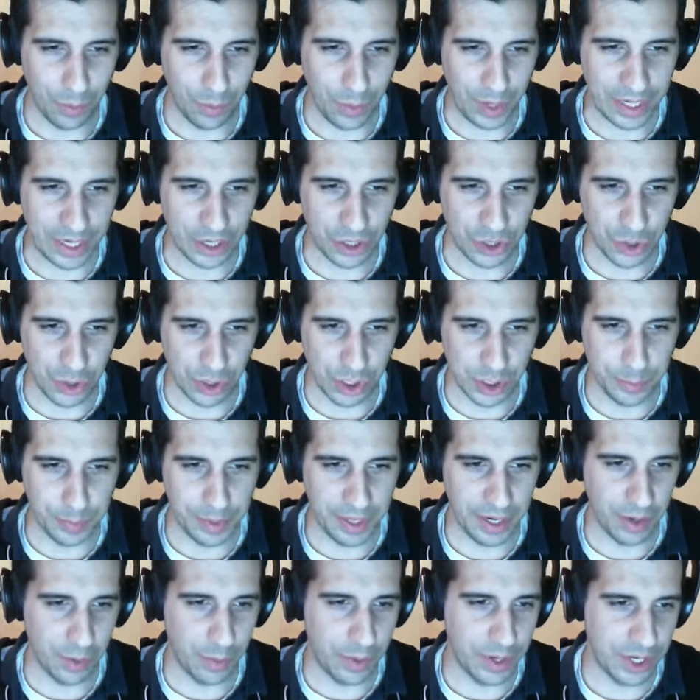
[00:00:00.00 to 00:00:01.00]
controls
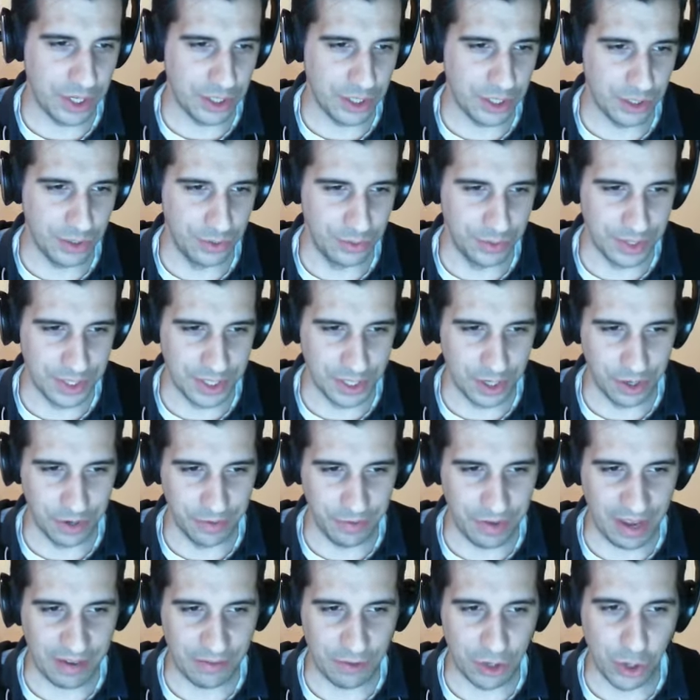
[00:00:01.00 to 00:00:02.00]
player 1 and 2. So if
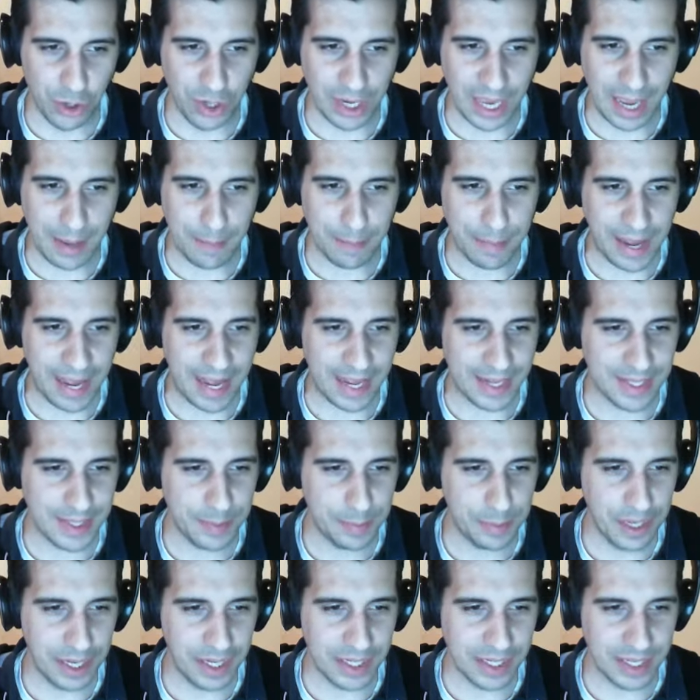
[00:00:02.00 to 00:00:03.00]
you have no gamepads
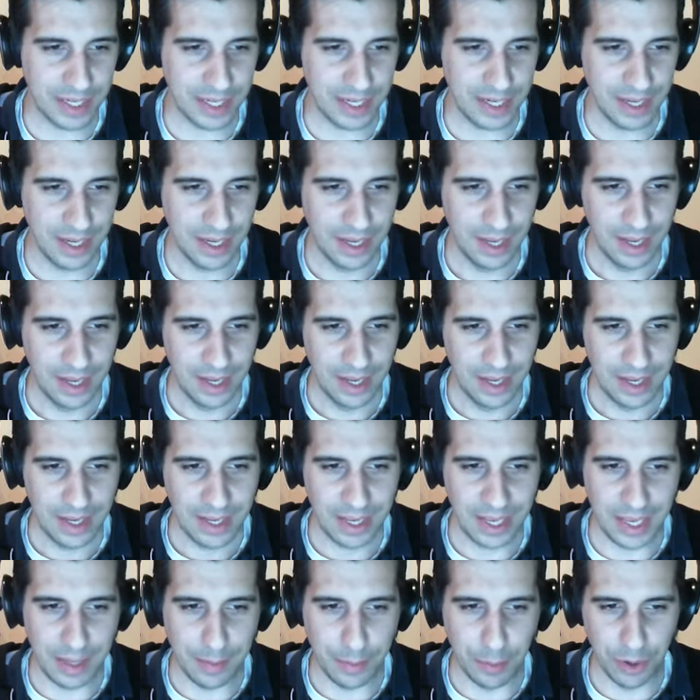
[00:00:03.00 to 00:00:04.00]
plugged in,
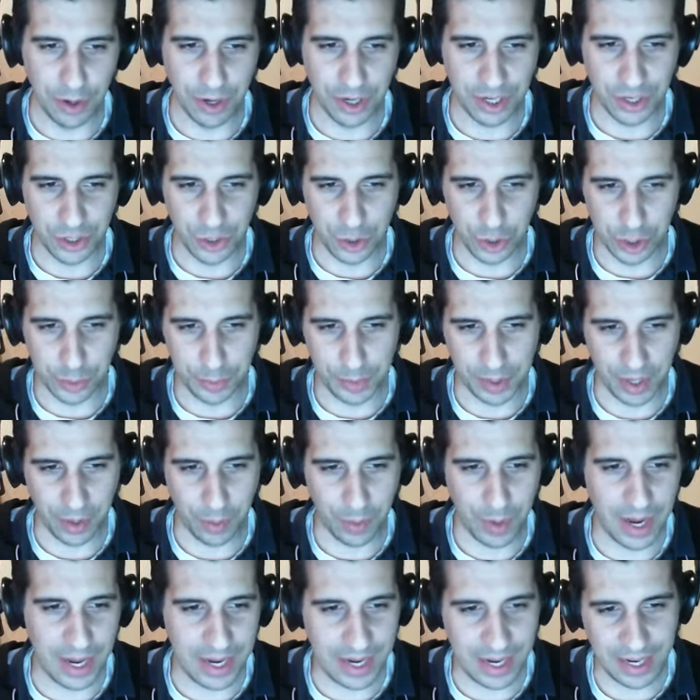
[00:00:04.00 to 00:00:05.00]
keyboard controls player
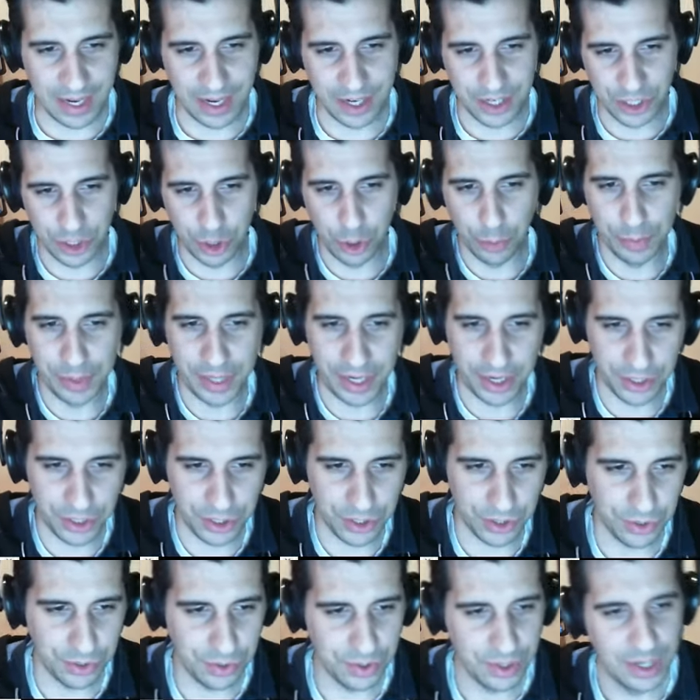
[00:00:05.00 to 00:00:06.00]
1 and there's no player
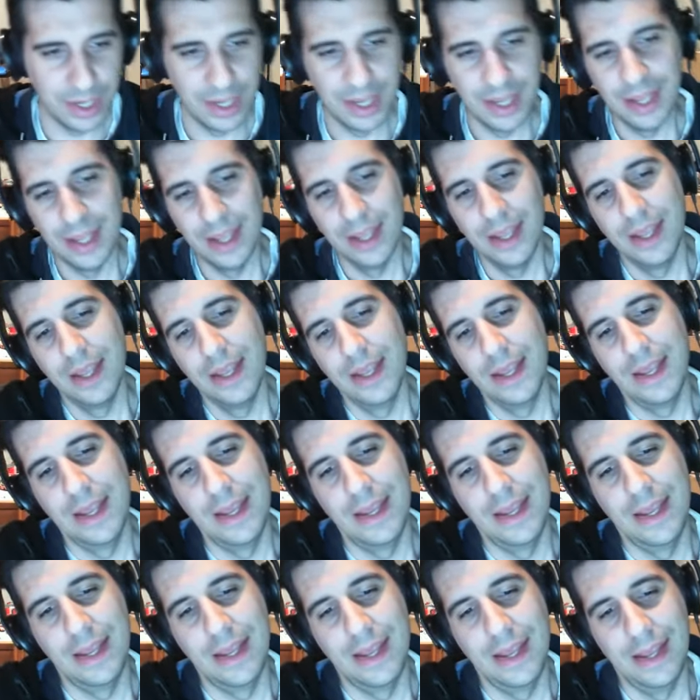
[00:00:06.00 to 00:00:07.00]
2.
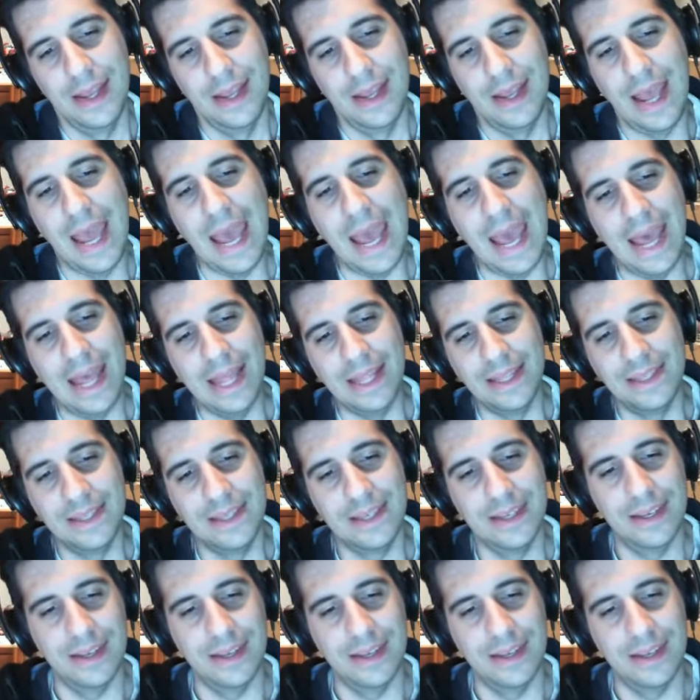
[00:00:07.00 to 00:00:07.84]
And